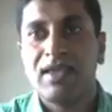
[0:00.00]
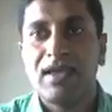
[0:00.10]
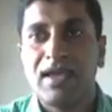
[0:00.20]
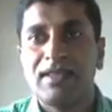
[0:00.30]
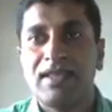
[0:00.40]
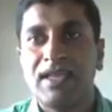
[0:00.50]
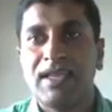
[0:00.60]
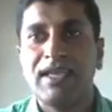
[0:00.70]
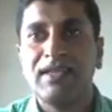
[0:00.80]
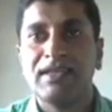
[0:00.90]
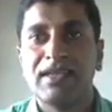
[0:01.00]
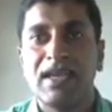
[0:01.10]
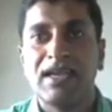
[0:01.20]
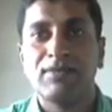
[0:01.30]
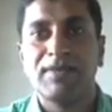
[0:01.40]
And then again it will
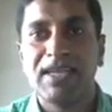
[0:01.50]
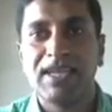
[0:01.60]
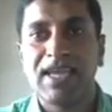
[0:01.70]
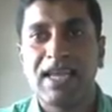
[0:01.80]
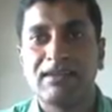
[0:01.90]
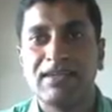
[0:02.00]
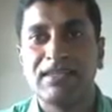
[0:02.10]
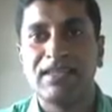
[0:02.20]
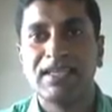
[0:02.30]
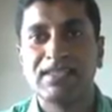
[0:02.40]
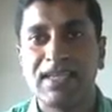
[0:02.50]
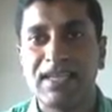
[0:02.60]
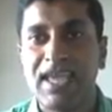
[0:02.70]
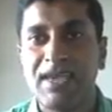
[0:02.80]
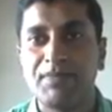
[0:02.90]
automatically calculate in the next line
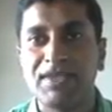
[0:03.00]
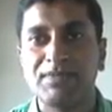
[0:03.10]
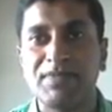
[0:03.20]
A plus B,